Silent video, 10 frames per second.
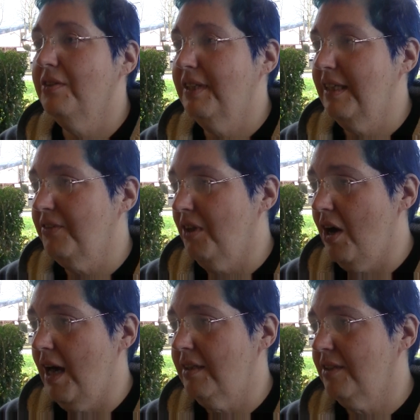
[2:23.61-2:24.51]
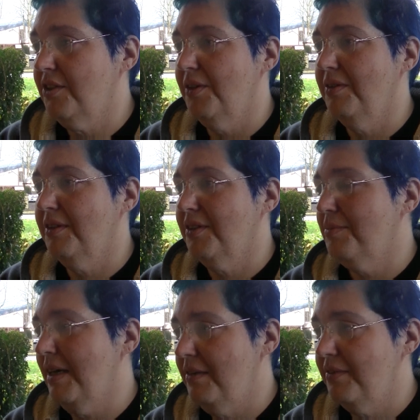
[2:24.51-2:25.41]
give a lot to
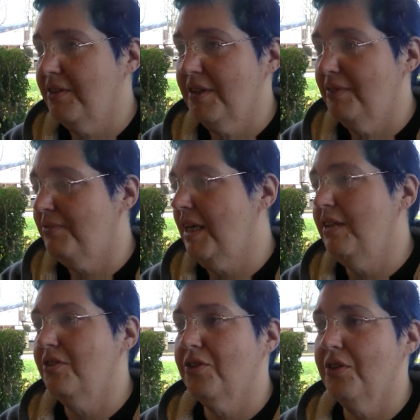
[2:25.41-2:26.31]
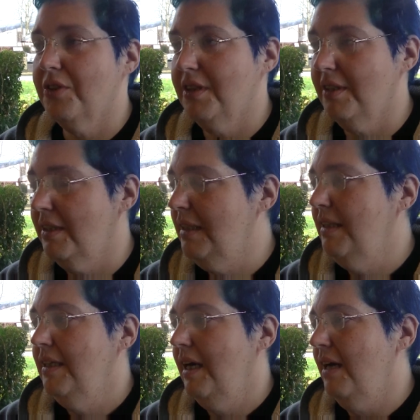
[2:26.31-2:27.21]
friends or to
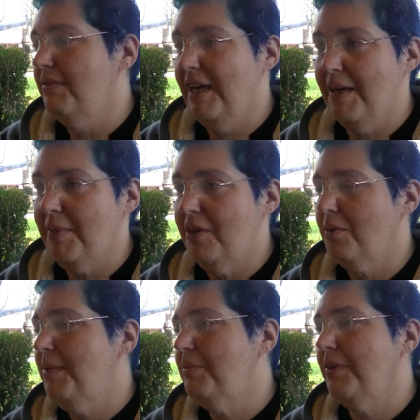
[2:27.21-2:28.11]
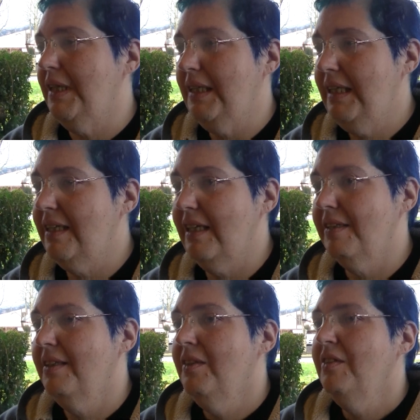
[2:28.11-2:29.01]
family or people that need it.
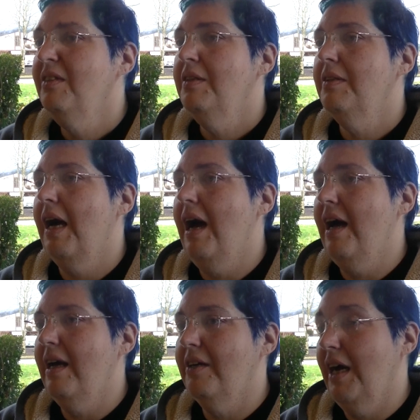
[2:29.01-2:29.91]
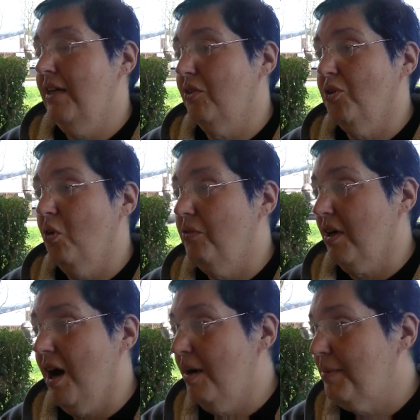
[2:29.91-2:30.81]
I don't know,
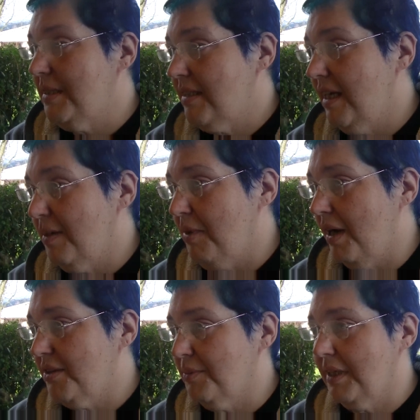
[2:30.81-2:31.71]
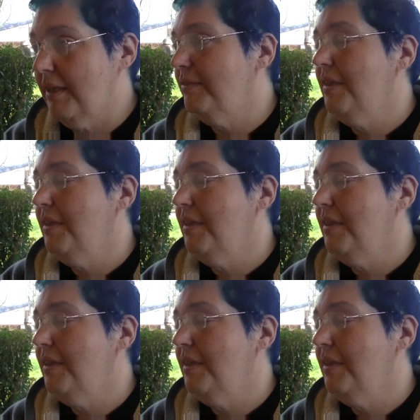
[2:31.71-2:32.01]
overcompensating possibly.